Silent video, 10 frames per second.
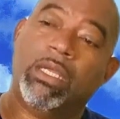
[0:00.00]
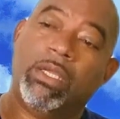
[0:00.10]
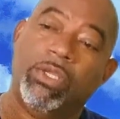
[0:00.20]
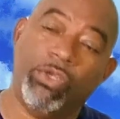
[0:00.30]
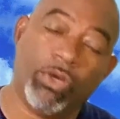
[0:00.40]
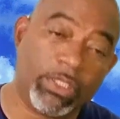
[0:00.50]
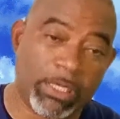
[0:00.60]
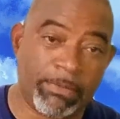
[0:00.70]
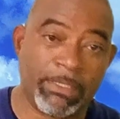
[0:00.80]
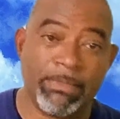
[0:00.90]
Your job
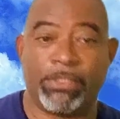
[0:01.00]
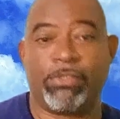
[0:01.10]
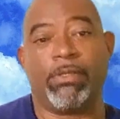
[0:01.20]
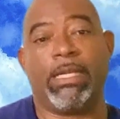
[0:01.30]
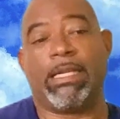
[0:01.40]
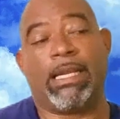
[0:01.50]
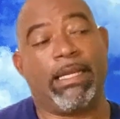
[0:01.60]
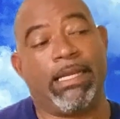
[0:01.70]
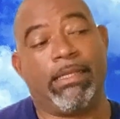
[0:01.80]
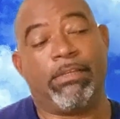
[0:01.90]
is to make sure that I
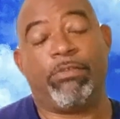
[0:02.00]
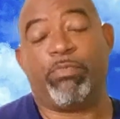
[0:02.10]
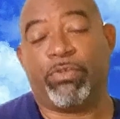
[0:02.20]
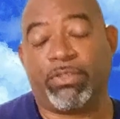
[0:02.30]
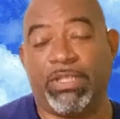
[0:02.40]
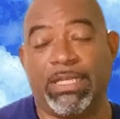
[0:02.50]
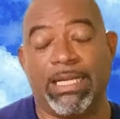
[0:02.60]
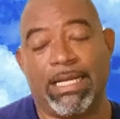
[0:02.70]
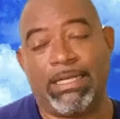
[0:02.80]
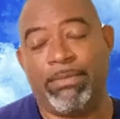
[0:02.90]
get these reports done and
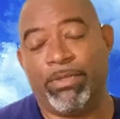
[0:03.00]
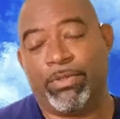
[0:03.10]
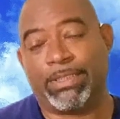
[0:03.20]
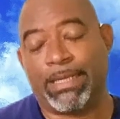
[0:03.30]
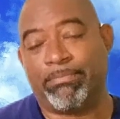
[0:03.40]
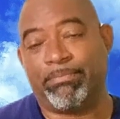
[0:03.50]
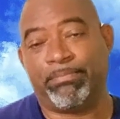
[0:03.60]
hand them in on time.